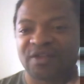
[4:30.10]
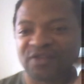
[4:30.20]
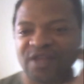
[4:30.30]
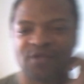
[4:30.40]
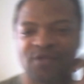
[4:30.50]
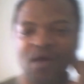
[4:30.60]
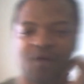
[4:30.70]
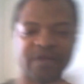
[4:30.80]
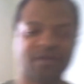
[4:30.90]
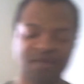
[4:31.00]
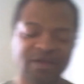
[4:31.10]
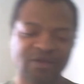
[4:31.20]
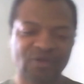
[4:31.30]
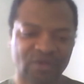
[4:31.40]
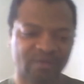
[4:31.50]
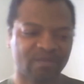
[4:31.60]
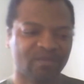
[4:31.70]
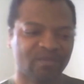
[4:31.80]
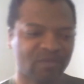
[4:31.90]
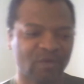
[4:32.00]
nothing wrong with it. There's
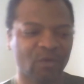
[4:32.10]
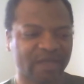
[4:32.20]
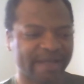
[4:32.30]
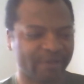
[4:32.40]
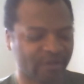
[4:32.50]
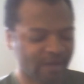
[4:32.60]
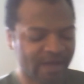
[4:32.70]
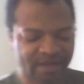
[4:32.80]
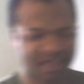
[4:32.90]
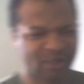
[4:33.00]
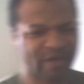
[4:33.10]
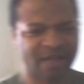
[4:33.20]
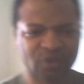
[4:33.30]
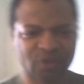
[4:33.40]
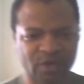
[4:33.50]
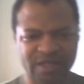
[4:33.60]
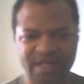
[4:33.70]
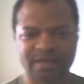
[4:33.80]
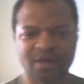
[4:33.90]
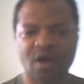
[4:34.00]
cool kids that do that sort of
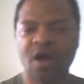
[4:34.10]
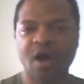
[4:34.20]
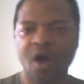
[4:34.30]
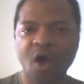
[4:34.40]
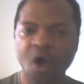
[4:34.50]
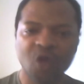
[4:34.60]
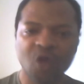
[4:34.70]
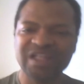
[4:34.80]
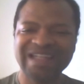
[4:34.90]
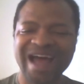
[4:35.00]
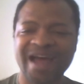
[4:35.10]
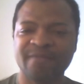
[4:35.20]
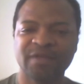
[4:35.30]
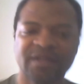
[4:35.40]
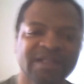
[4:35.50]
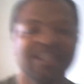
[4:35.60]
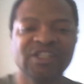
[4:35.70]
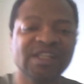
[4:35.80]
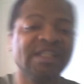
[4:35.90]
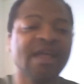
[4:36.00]
thing all the time.
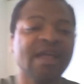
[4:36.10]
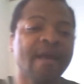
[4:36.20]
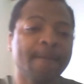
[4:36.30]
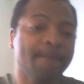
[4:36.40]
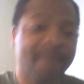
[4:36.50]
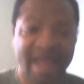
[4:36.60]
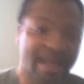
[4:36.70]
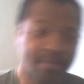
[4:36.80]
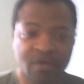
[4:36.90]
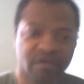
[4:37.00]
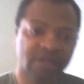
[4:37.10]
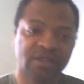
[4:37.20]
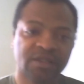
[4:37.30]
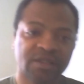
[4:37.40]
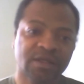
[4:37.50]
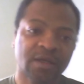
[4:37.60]
Just making movies